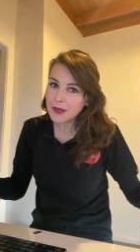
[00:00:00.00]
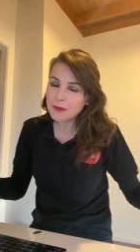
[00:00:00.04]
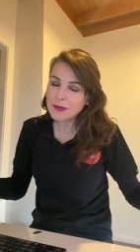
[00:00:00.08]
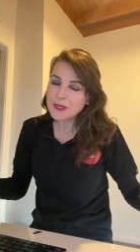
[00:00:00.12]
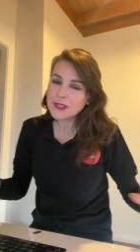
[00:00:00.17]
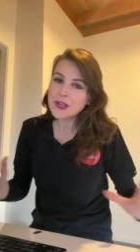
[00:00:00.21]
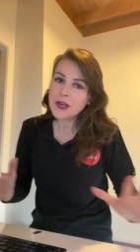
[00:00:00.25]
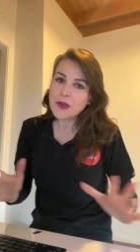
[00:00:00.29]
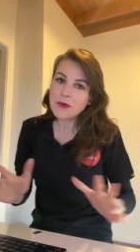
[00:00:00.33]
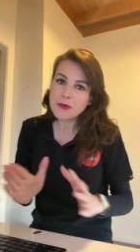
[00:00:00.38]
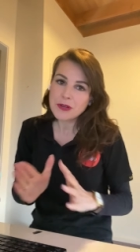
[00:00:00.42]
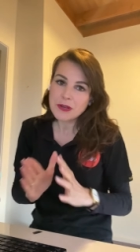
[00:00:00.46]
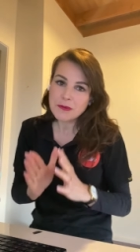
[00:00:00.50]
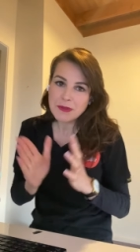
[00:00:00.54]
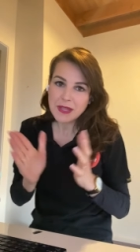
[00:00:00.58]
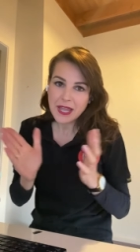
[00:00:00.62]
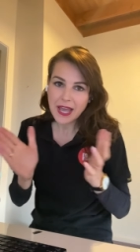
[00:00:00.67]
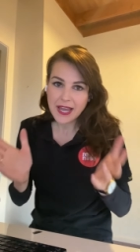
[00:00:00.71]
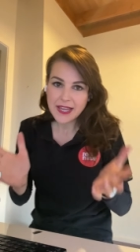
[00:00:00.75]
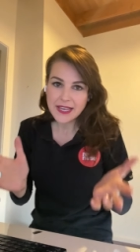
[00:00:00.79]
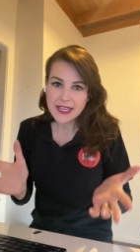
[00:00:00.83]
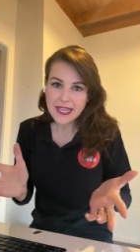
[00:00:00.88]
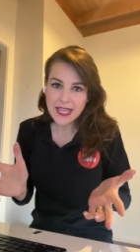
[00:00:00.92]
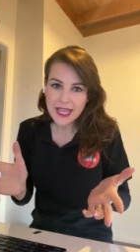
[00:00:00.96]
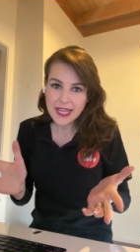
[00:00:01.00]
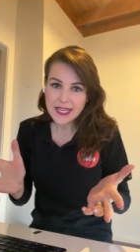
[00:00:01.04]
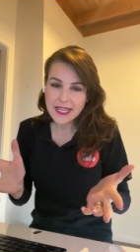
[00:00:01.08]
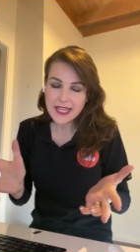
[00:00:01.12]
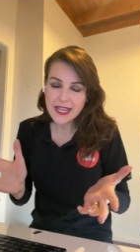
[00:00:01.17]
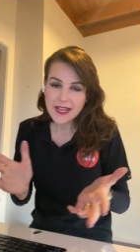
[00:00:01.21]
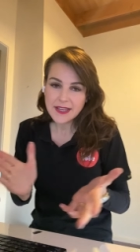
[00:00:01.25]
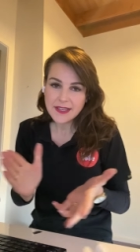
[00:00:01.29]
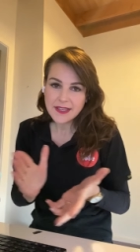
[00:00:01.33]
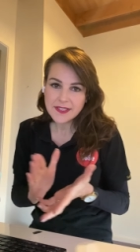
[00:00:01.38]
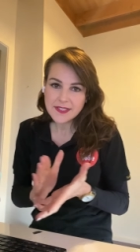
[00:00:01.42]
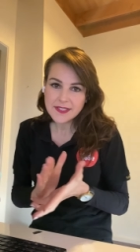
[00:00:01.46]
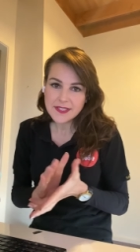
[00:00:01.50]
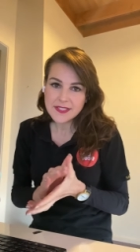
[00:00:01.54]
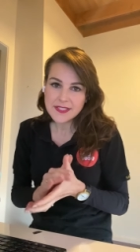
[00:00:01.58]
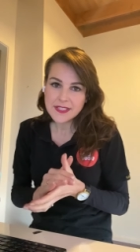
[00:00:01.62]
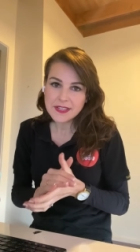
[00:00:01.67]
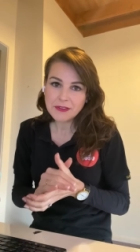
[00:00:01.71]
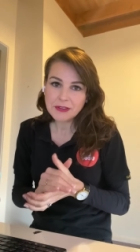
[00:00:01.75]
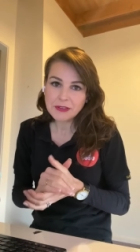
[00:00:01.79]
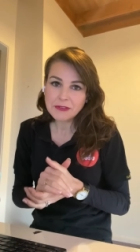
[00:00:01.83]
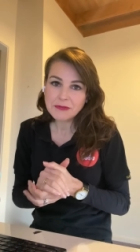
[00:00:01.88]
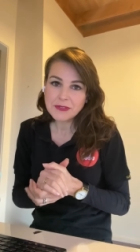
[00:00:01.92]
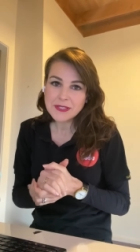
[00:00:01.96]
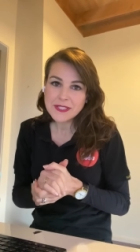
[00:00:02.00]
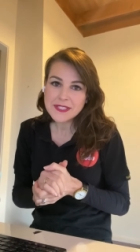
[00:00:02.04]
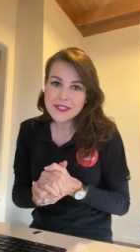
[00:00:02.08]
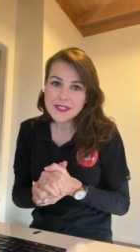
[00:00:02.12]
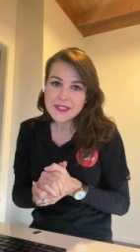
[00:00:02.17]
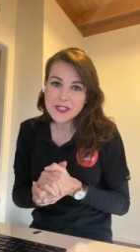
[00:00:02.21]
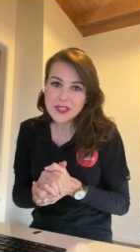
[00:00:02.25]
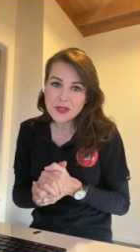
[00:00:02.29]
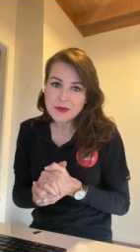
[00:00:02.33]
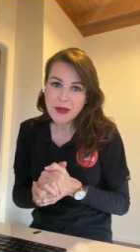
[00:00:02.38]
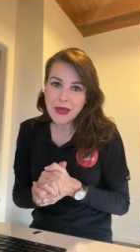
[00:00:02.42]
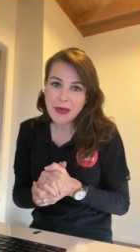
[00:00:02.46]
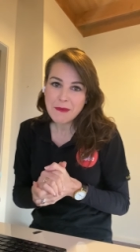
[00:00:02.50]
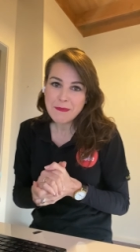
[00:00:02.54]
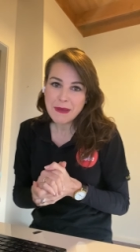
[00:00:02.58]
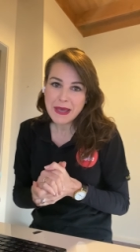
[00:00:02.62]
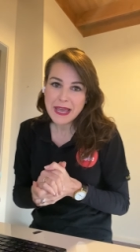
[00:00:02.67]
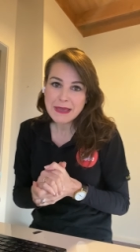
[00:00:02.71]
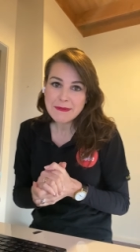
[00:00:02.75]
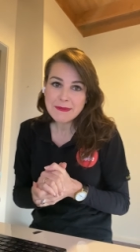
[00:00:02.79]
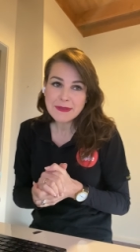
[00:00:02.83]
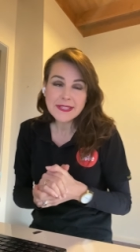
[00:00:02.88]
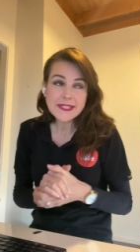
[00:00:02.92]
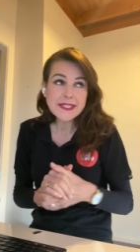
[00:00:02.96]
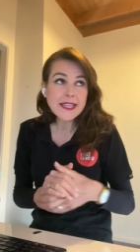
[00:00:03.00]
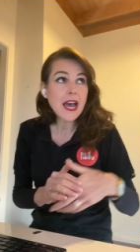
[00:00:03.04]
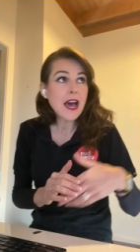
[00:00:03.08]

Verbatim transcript: We don't want to be adding any unnecessary risks to our babies.